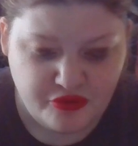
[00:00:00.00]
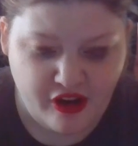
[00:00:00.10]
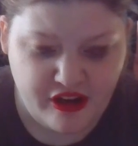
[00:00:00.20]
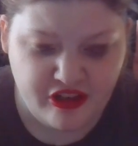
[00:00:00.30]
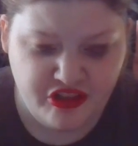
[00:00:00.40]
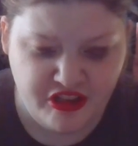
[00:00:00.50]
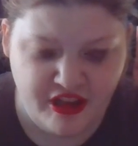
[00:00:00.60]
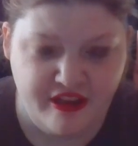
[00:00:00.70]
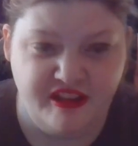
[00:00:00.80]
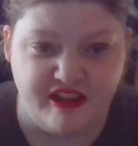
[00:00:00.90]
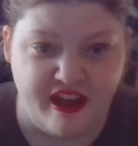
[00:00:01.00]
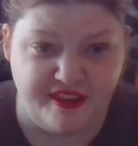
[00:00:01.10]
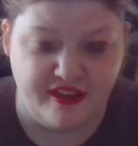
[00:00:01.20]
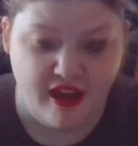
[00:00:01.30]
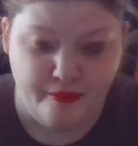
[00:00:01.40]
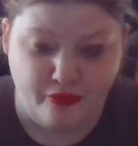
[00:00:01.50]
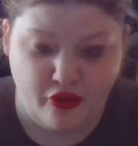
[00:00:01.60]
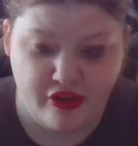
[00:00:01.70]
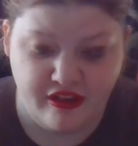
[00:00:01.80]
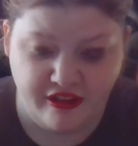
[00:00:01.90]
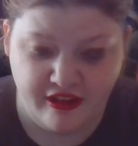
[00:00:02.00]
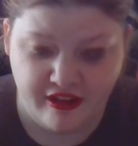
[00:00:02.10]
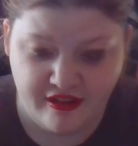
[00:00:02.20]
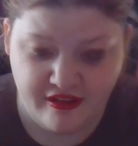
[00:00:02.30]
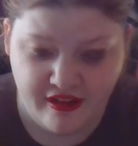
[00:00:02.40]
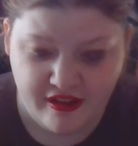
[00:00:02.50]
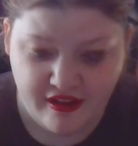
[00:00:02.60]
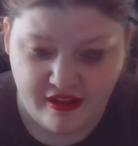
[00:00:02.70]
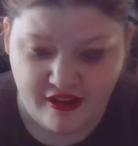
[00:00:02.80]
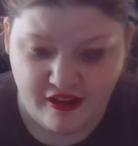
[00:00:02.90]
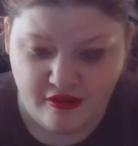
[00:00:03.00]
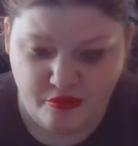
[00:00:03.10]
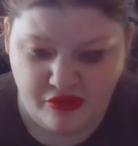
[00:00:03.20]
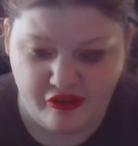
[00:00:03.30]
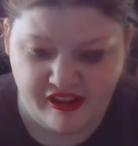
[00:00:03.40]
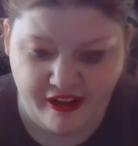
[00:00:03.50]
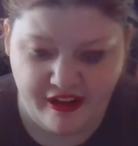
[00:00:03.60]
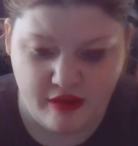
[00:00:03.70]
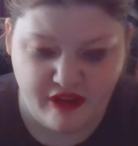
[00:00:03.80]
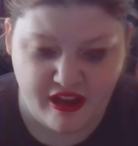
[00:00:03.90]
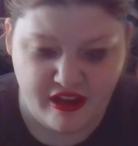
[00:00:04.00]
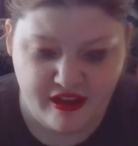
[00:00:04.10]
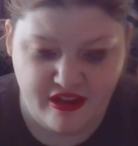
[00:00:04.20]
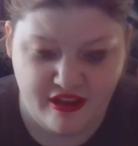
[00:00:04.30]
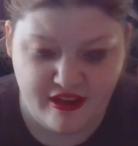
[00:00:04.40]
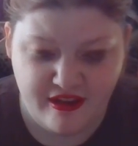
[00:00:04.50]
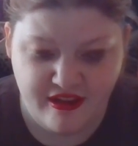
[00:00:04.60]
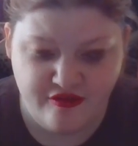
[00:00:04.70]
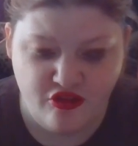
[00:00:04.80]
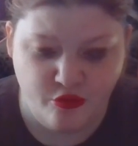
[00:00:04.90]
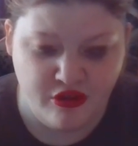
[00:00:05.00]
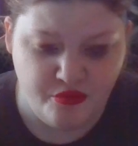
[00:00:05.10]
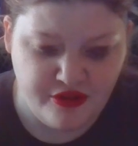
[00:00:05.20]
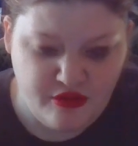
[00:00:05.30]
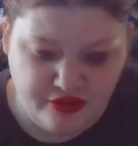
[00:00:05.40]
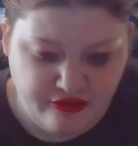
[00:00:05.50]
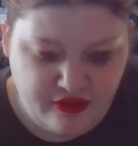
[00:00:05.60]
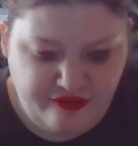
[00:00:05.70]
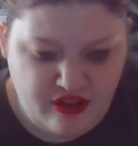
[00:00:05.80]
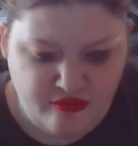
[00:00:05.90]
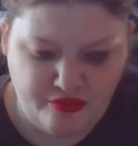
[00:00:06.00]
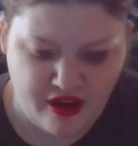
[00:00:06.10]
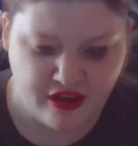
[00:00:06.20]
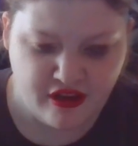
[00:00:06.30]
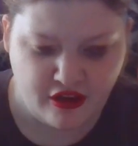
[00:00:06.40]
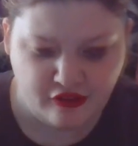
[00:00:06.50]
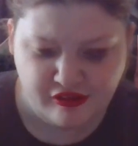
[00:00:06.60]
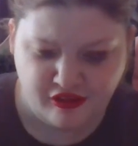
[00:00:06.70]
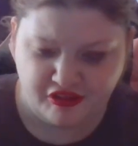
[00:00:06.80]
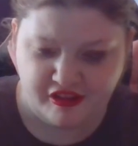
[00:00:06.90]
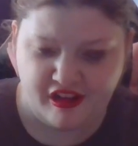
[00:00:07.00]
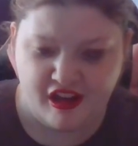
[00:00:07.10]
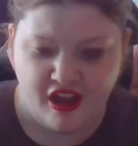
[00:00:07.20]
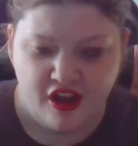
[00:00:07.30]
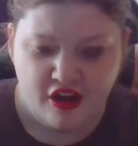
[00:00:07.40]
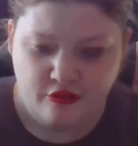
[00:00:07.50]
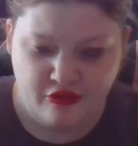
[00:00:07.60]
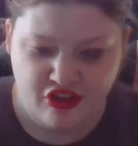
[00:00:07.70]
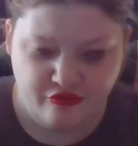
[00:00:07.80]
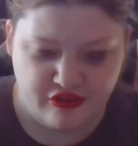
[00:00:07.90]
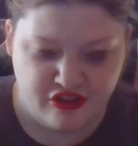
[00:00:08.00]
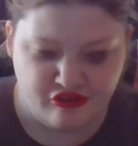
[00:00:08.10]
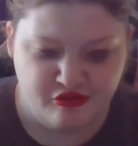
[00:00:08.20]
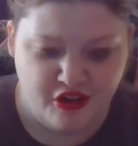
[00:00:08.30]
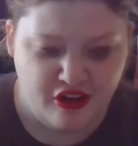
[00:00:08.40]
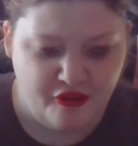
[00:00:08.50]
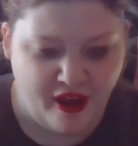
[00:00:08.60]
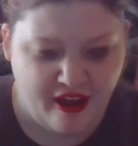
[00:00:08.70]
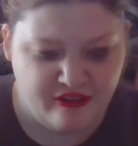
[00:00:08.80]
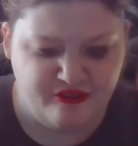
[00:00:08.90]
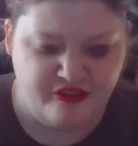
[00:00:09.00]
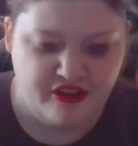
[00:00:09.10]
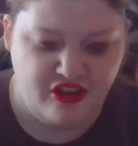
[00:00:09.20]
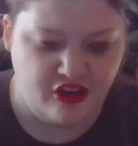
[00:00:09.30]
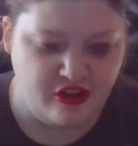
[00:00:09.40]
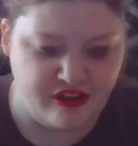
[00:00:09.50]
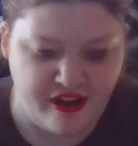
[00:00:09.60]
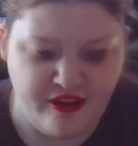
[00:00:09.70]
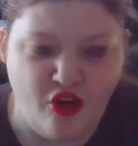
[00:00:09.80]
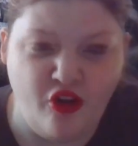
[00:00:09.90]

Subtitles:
Prior to his death, Boyington proclaimed that his innocence would be proven by an oak tree which would grow out of his heart and